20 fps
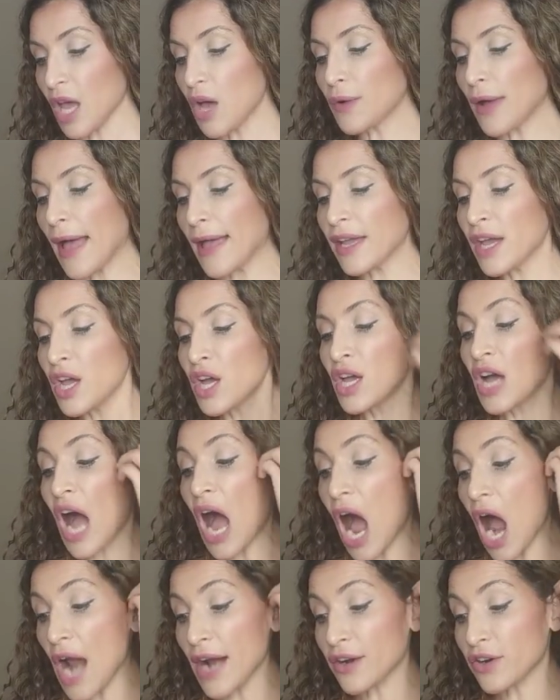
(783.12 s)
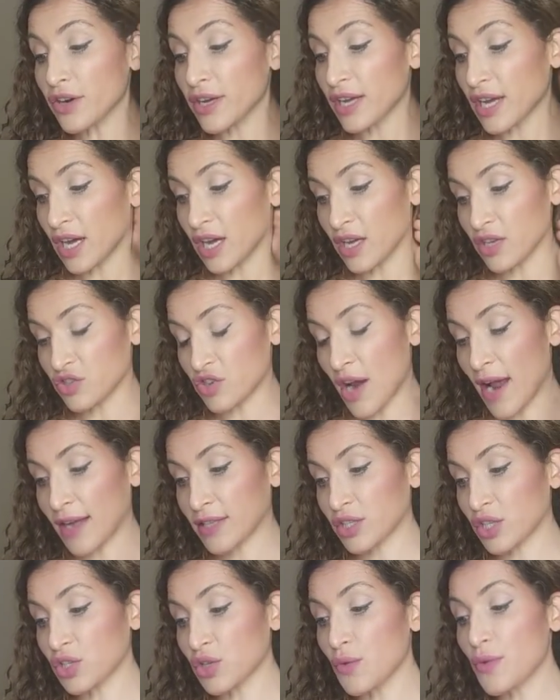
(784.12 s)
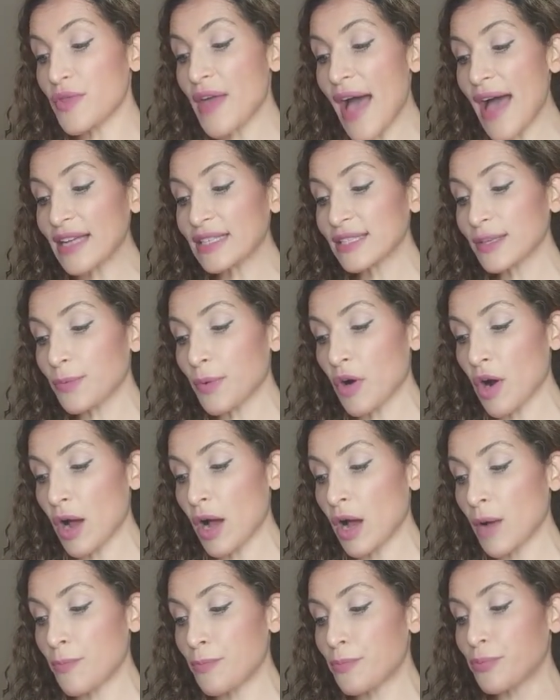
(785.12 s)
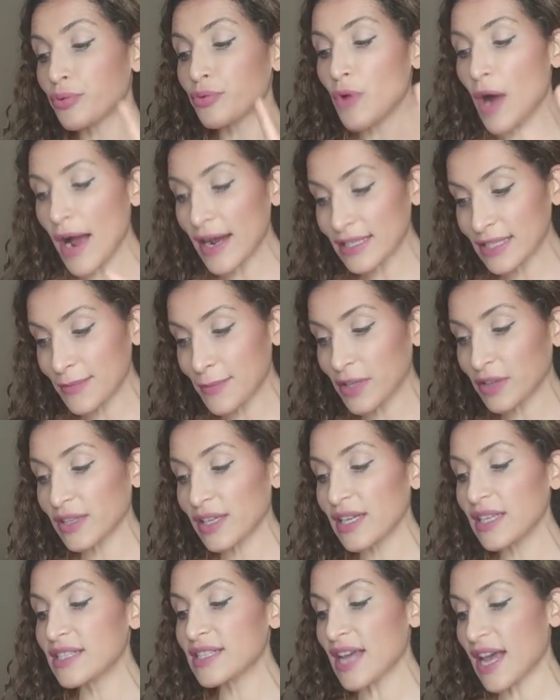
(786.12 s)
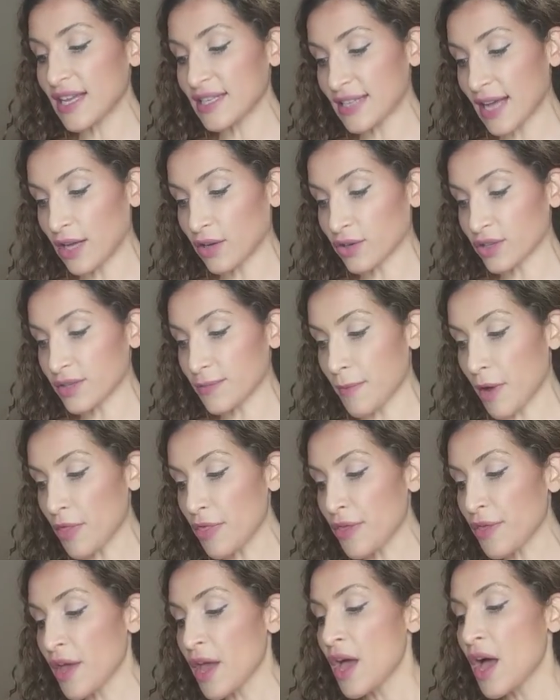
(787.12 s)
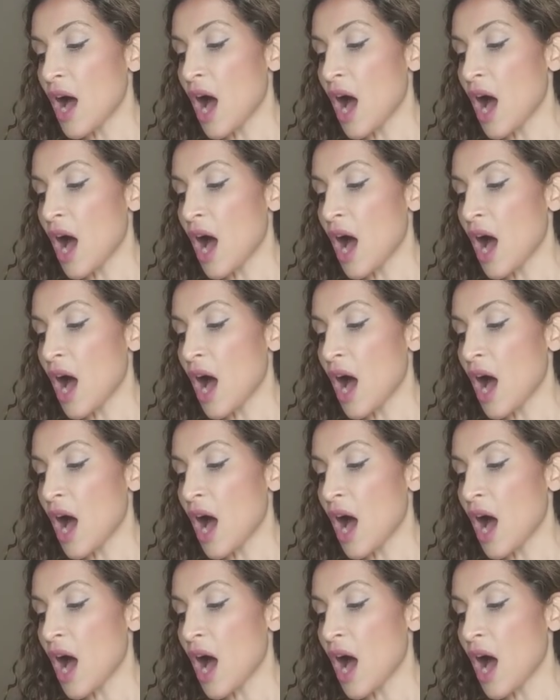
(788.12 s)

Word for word: Okay, ironing contracts. So that's approximately $10 a month.